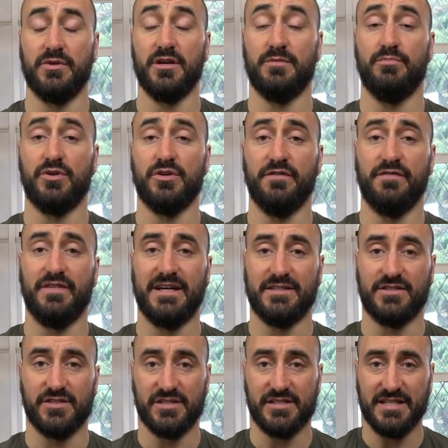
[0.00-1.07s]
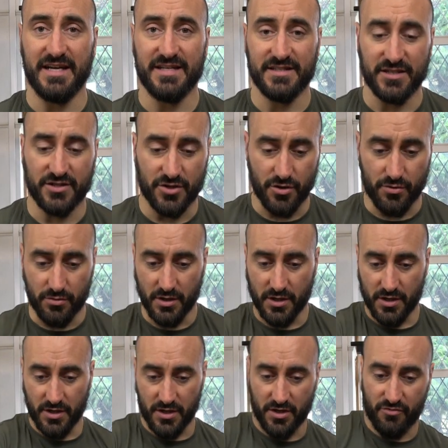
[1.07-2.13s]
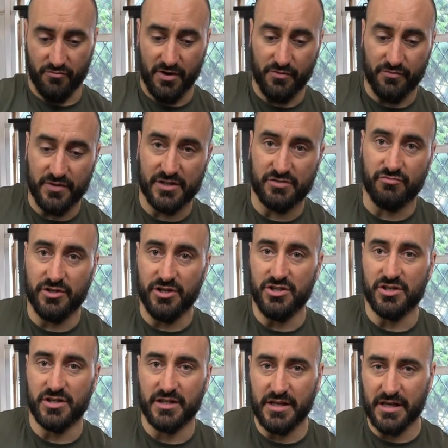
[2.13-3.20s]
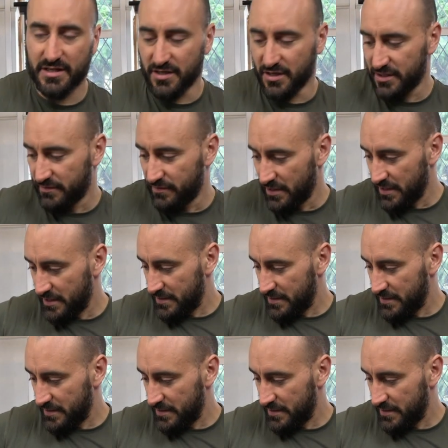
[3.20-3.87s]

my body fat does tend to go around this region. It kind of